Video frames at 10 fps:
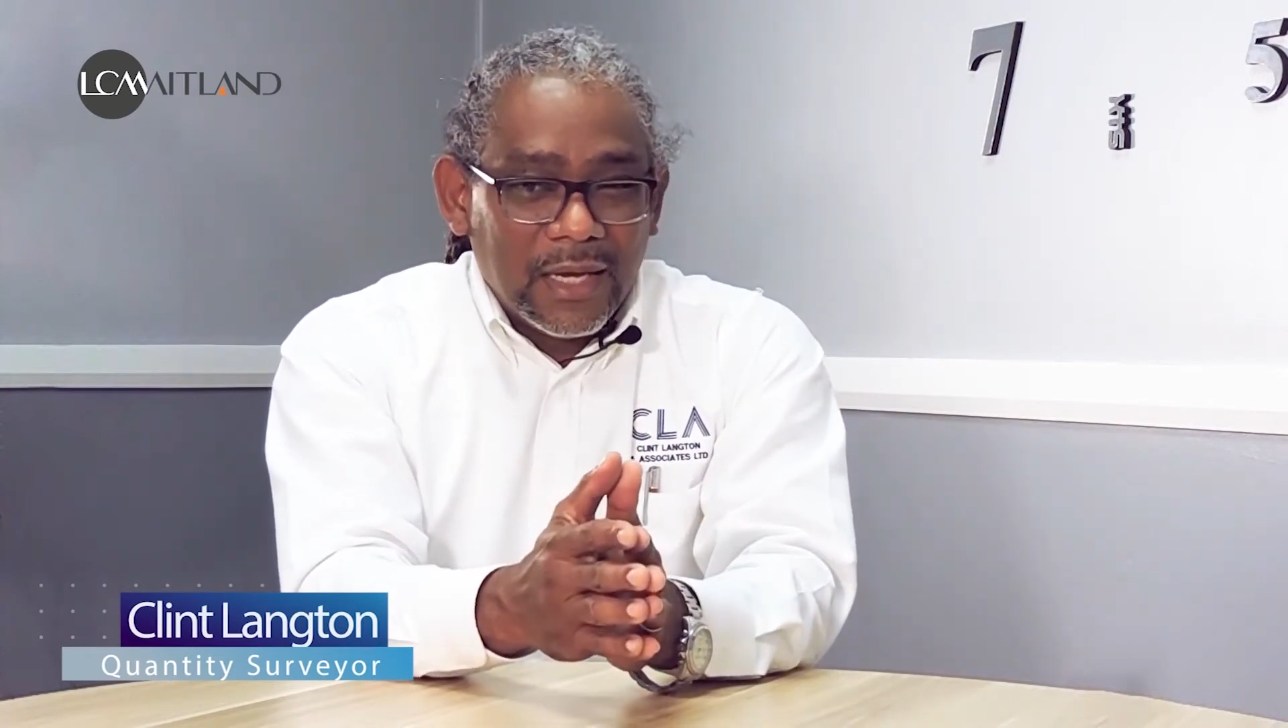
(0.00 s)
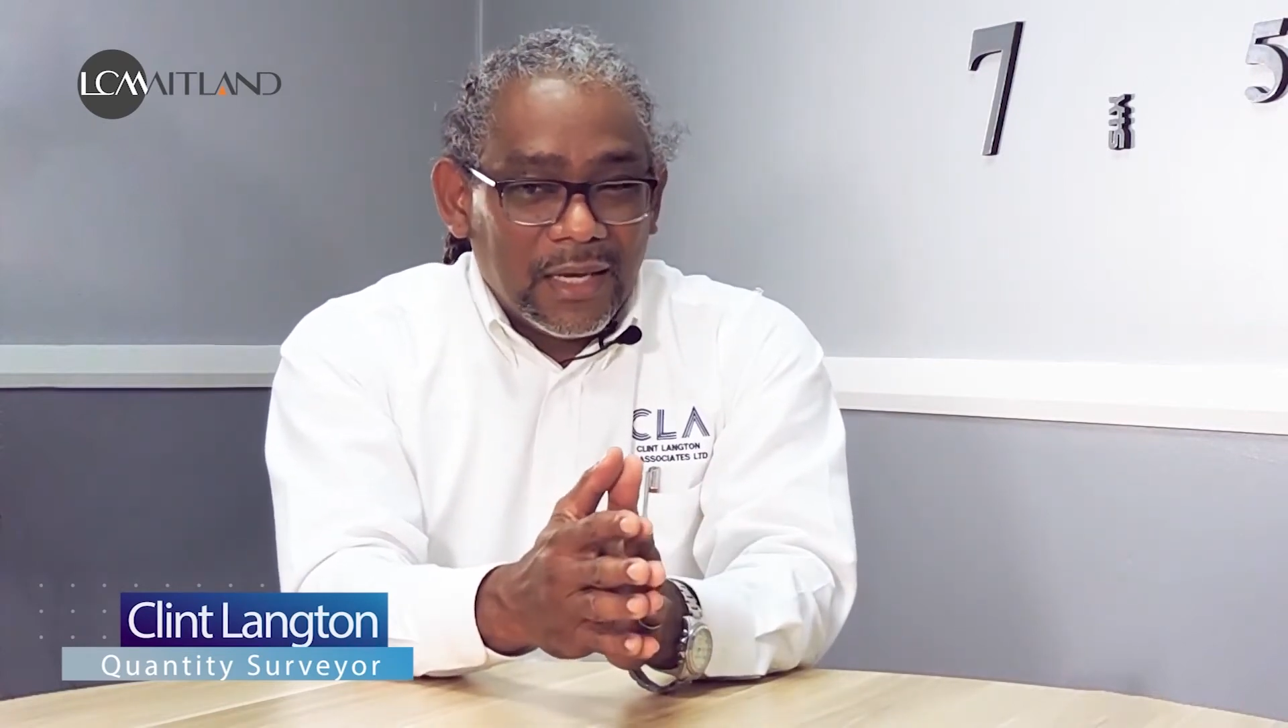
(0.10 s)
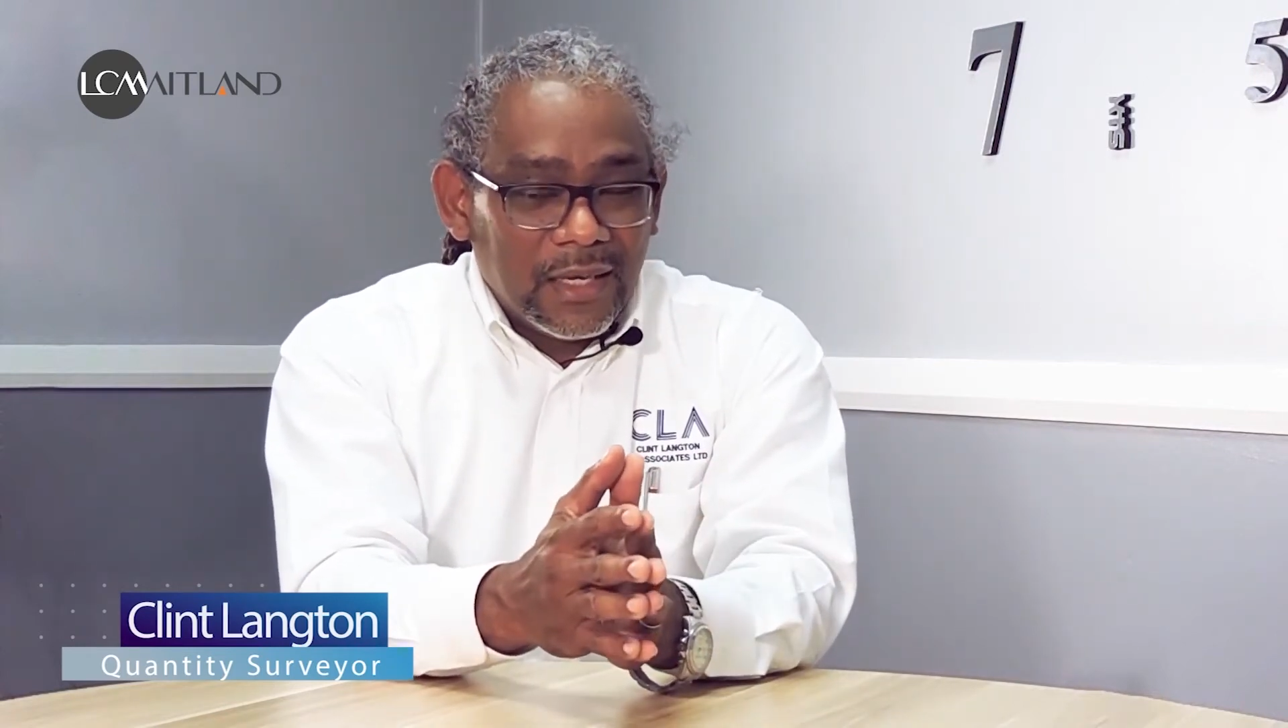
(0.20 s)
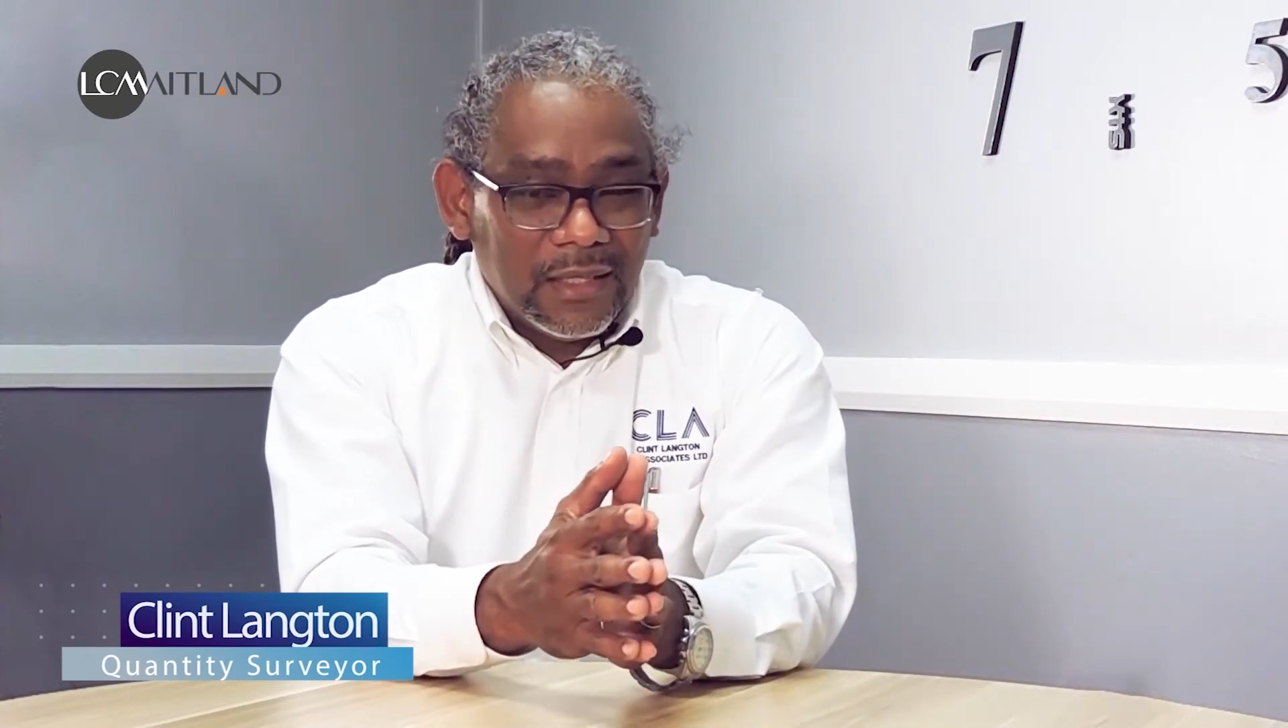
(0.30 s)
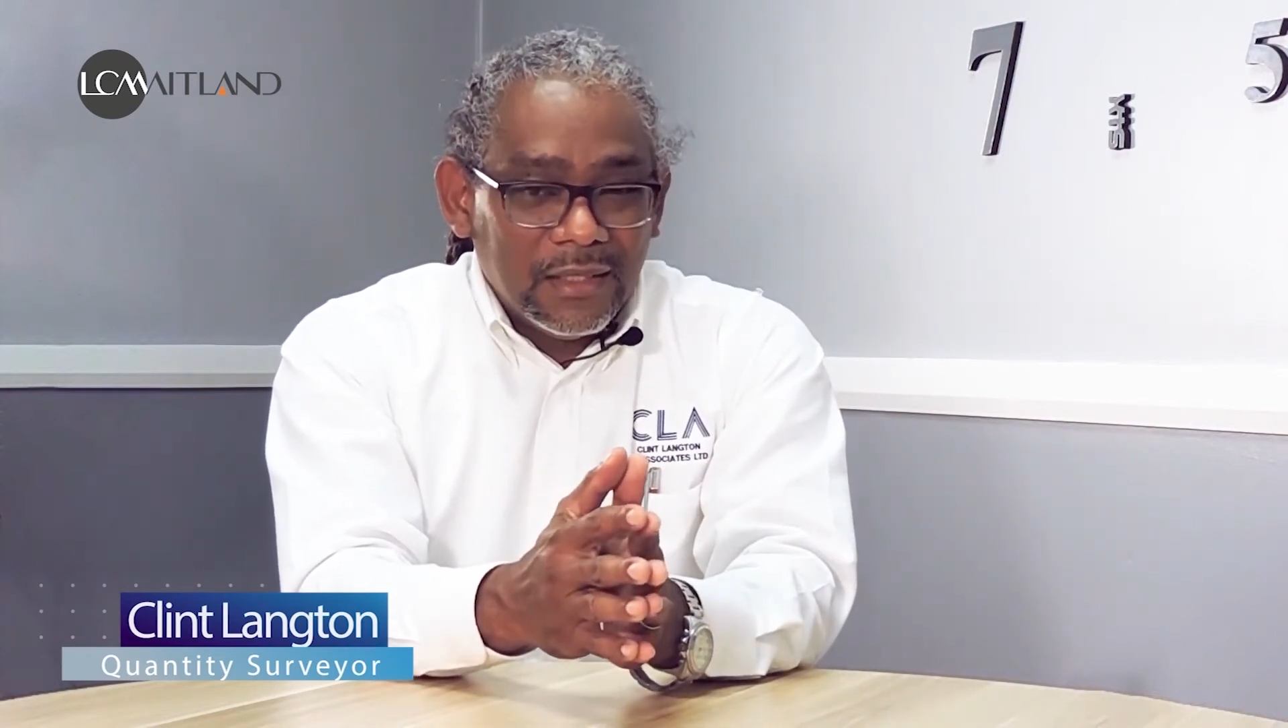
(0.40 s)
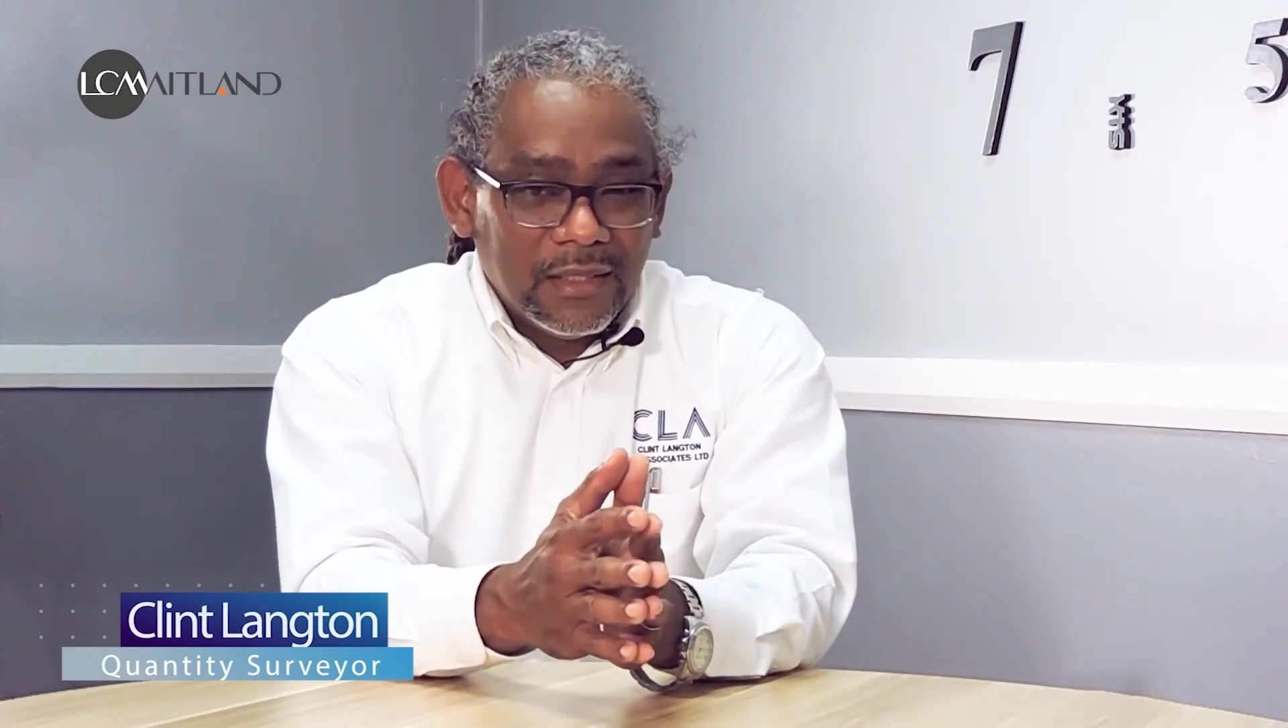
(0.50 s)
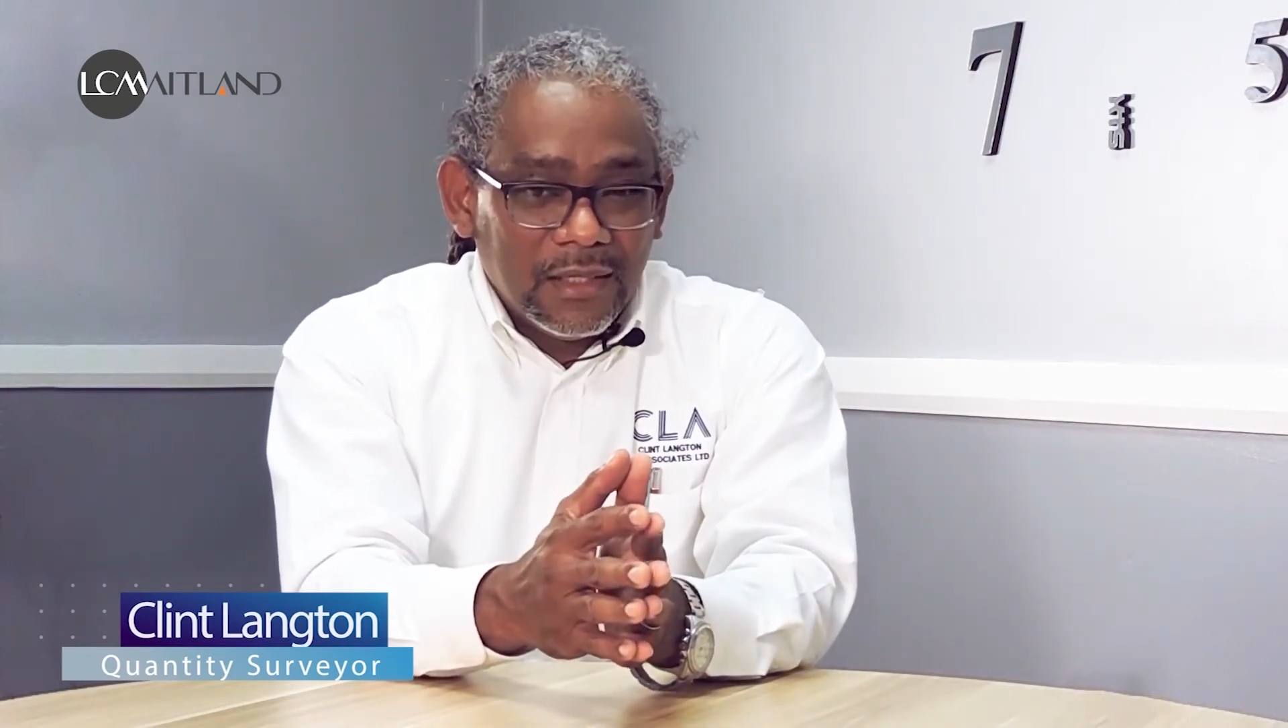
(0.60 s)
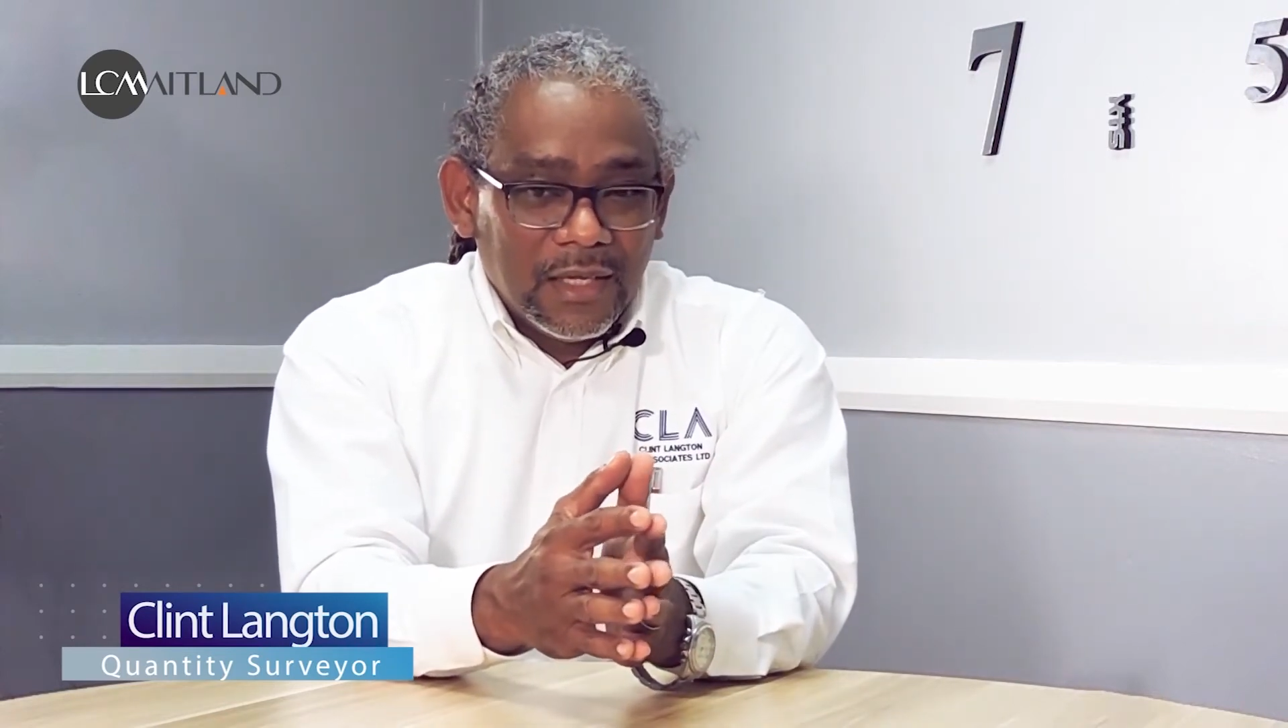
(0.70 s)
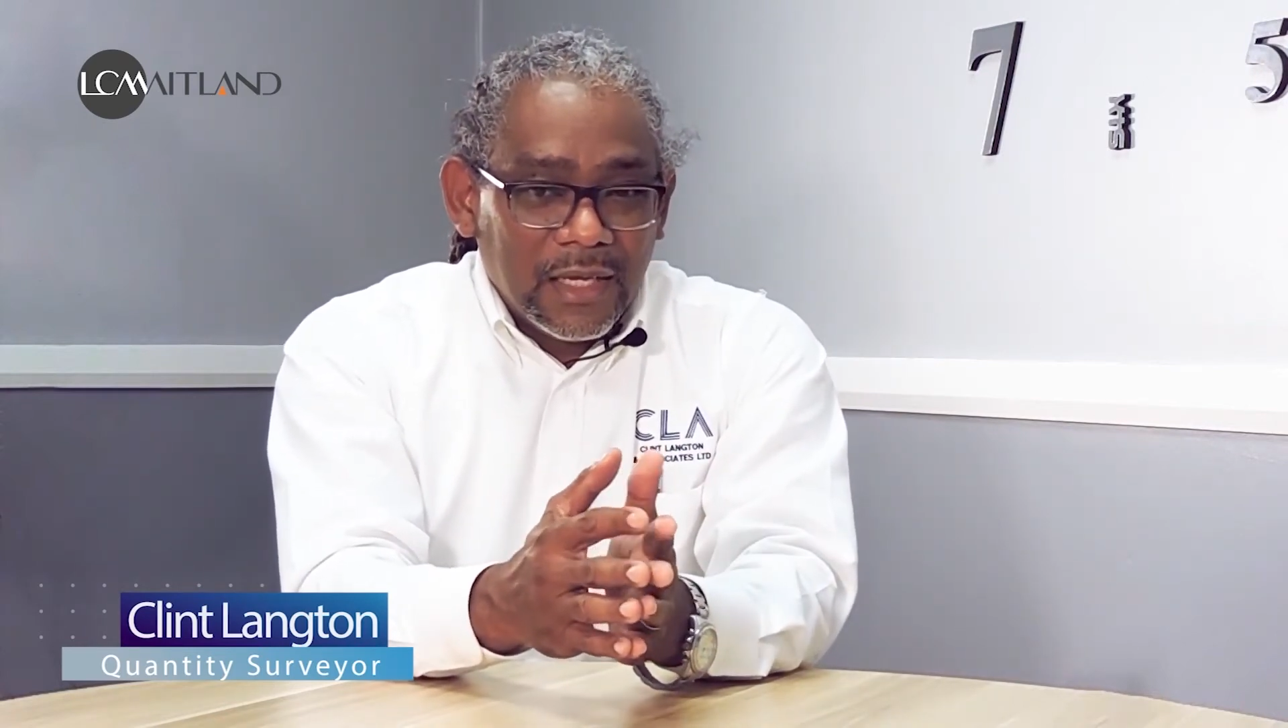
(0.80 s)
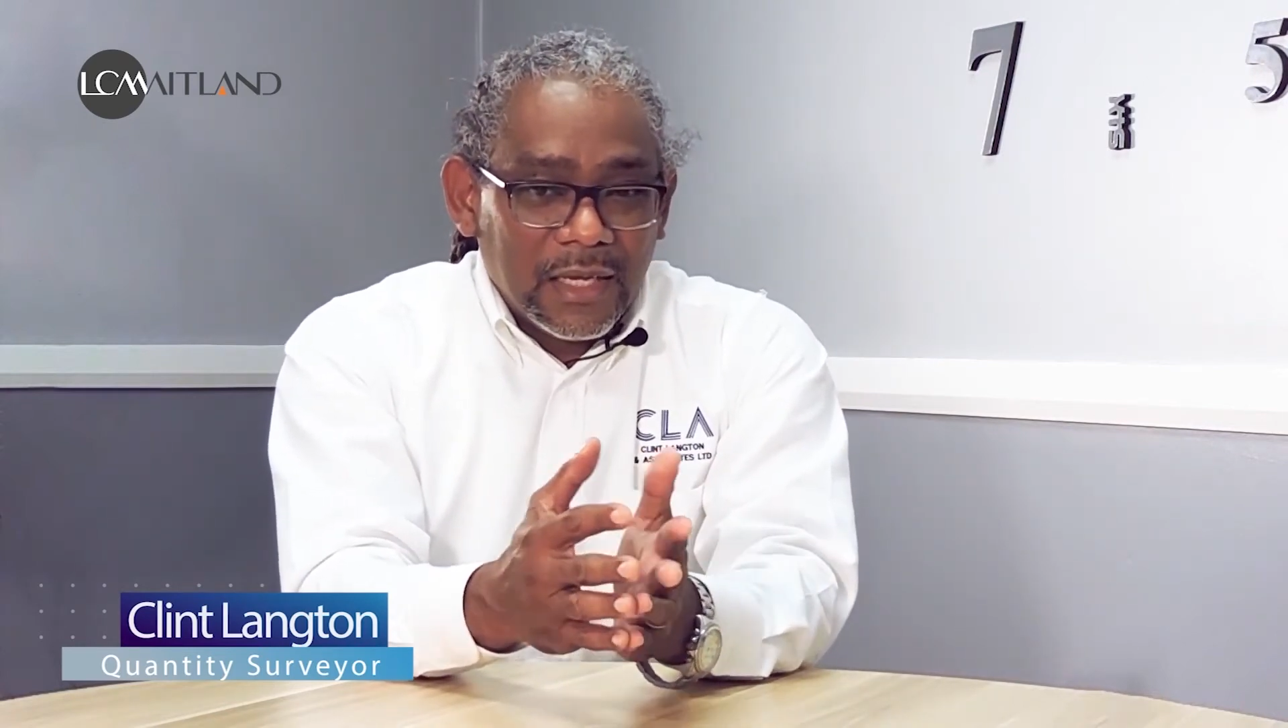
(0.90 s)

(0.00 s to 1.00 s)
and